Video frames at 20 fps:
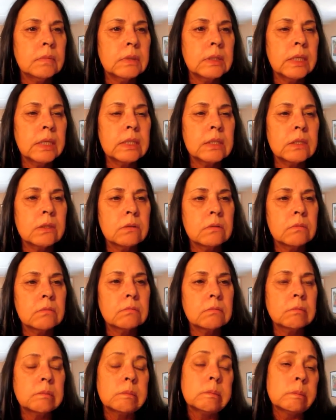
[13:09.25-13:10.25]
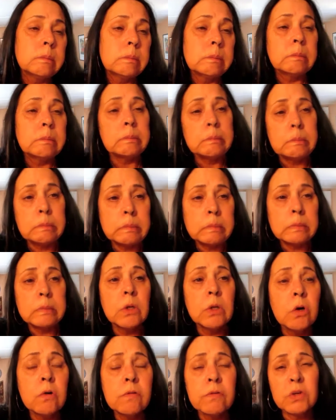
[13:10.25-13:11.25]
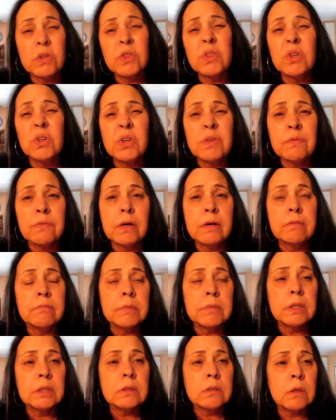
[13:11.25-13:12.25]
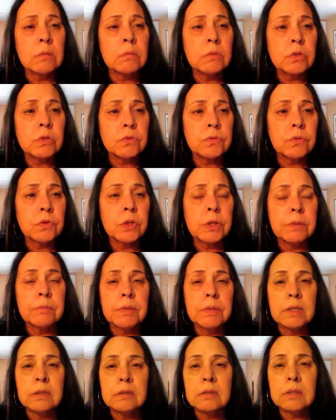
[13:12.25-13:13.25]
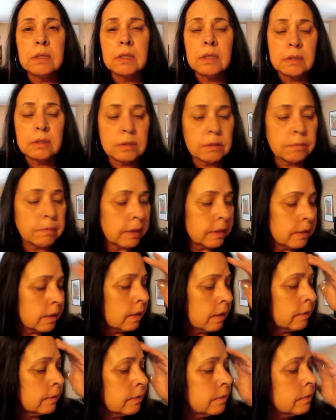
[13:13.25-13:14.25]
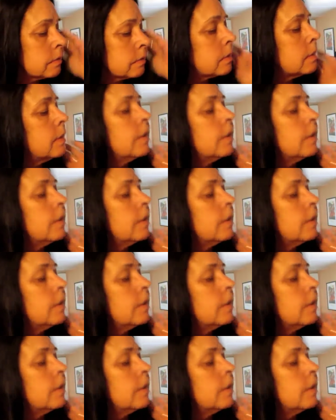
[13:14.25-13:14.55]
takes over 35 minutes, almost 40 minutes to get to my daughter's.